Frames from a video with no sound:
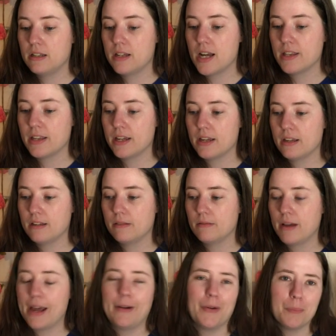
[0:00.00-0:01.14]
I think.
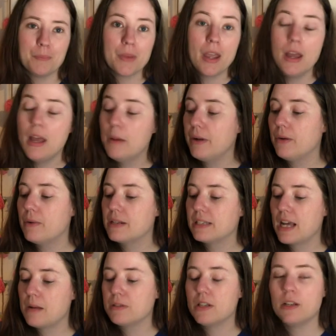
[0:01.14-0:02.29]
I don't know. But anyways,
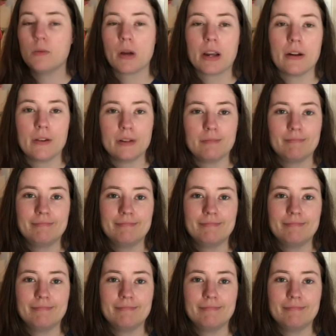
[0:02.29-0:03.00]
I'm slowly working on it.